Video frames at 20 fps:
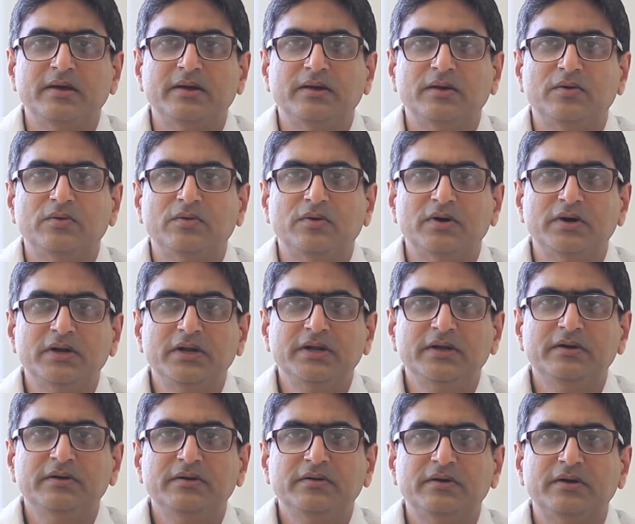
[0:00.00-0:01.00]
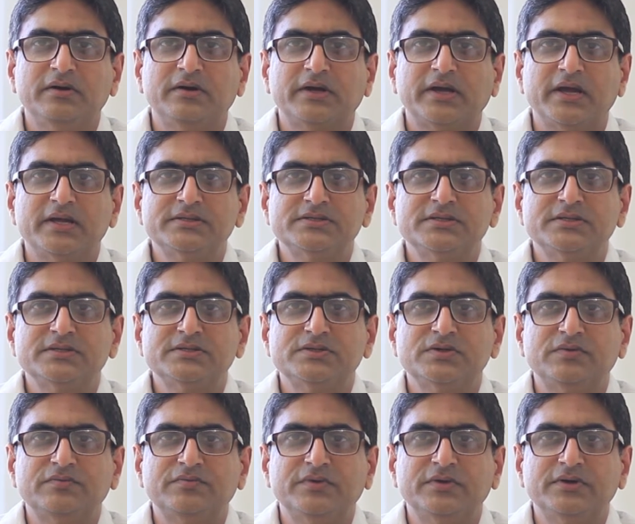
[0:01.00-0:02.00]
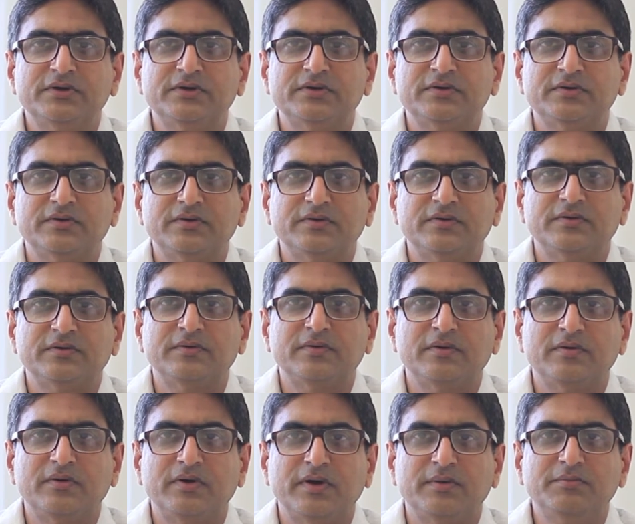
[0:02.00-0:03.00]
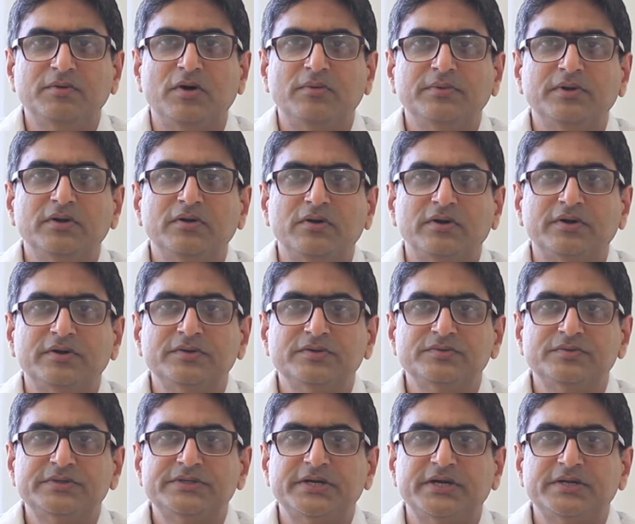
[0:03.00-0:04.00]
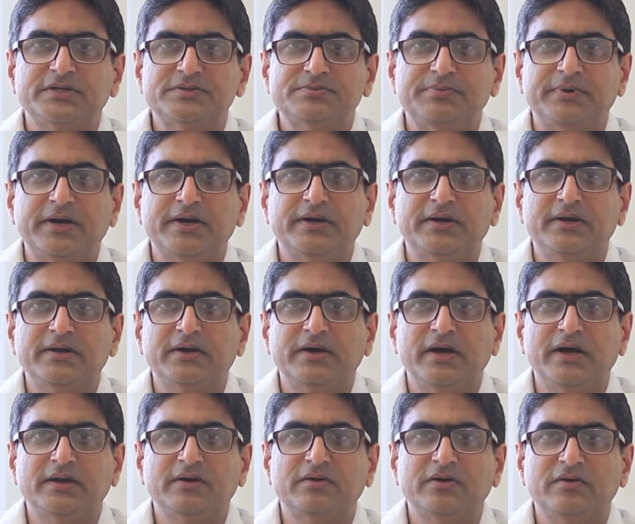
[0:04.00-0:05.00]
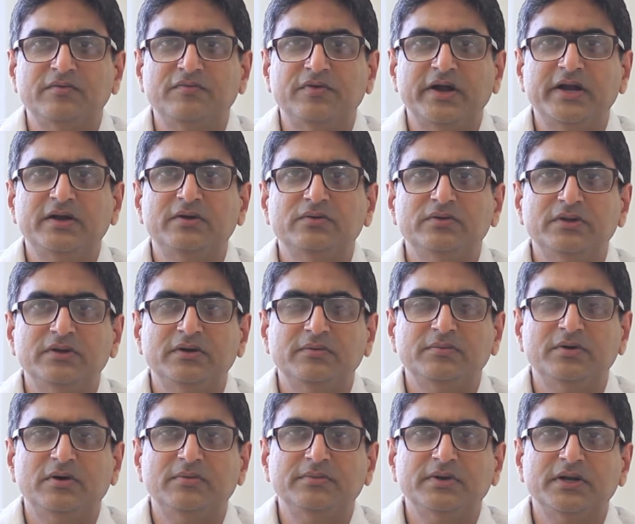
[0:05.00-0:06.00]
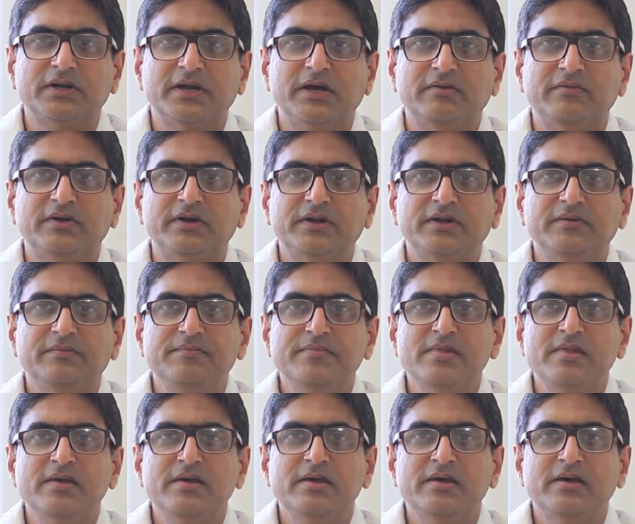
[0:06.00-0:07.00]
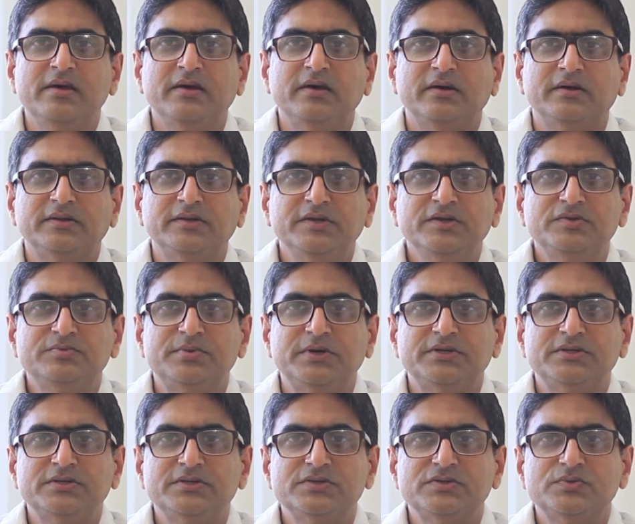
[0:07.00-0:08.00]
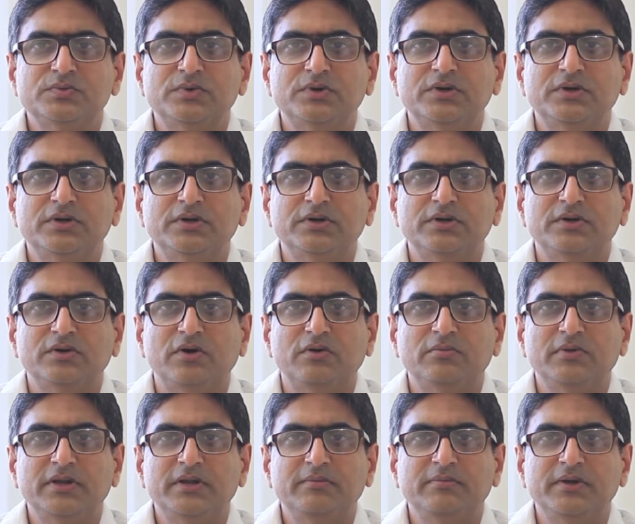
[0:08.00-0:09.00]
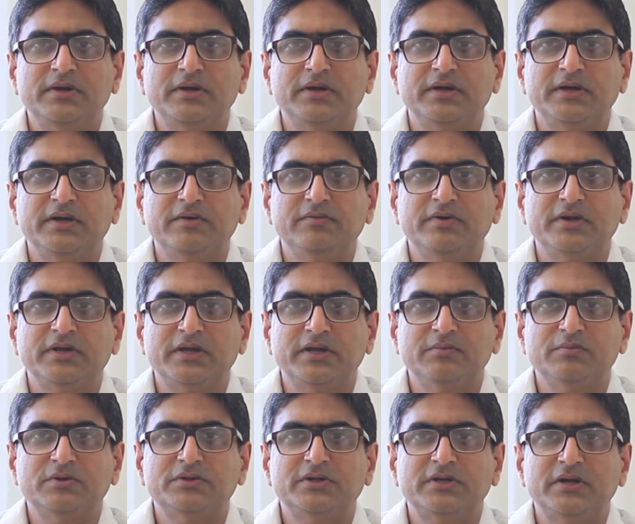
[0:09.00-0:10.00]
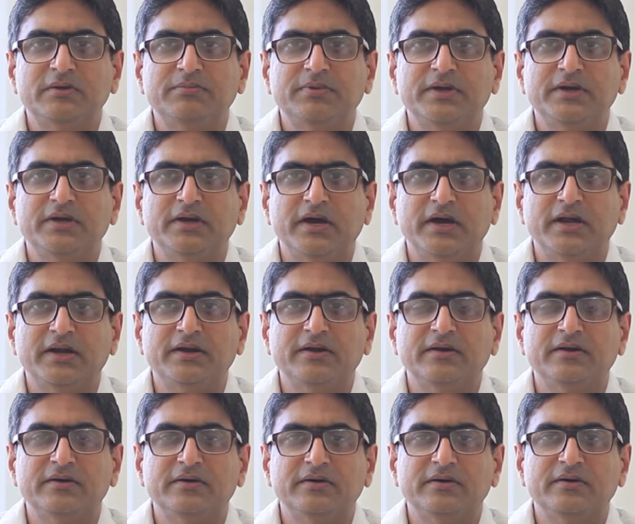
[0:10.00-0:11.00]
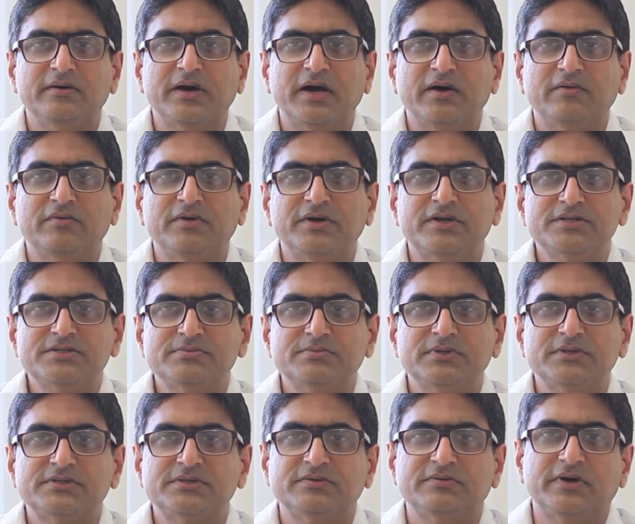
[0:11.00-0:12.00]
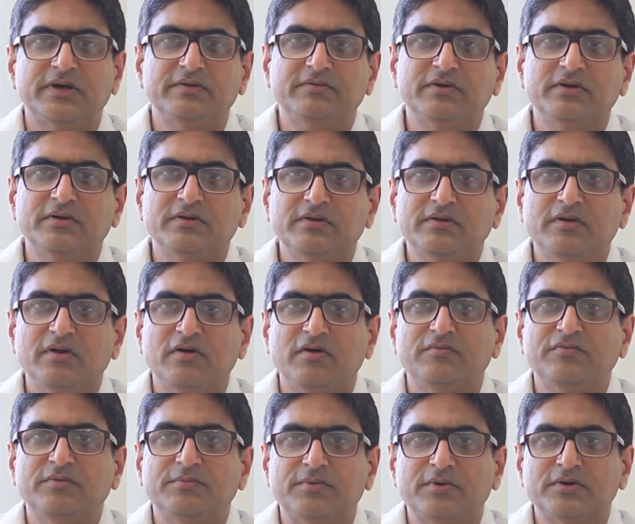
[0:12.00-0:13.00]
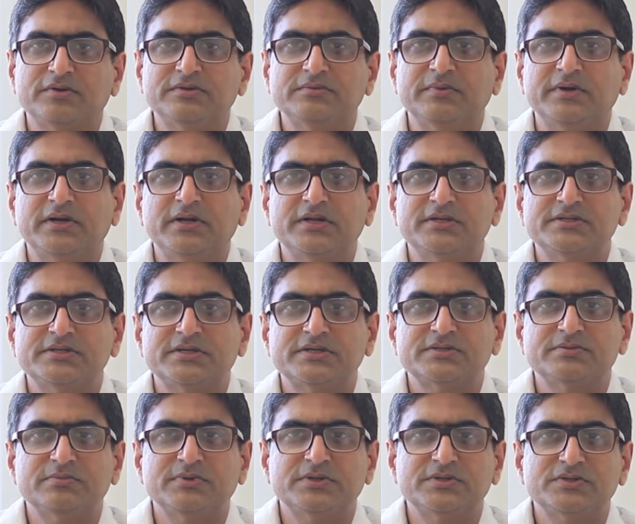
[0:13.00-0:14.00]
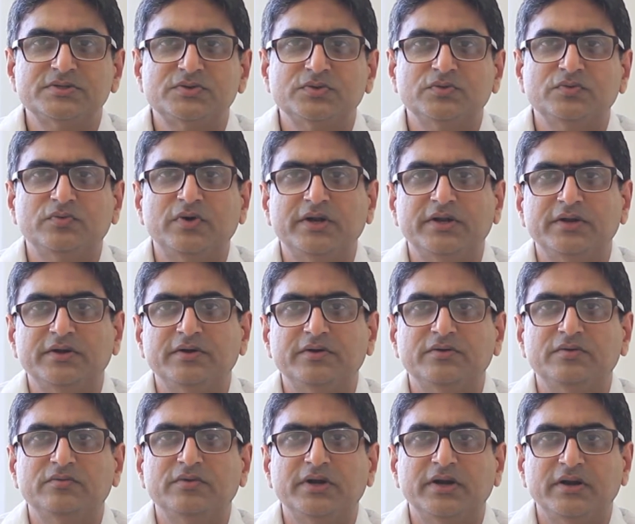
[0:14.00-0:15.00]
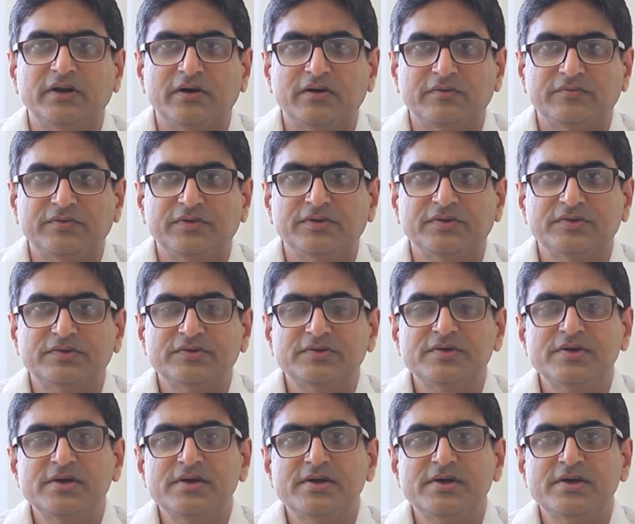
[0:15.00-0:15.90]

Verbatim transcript: Now, earlier uh, cancers of the abdominal organs which had spread and confined to the abdominal cavity these patients would uh, normally be given chemotherapy and uh, have a dismal survival of approximately six months to one year to one and a half years.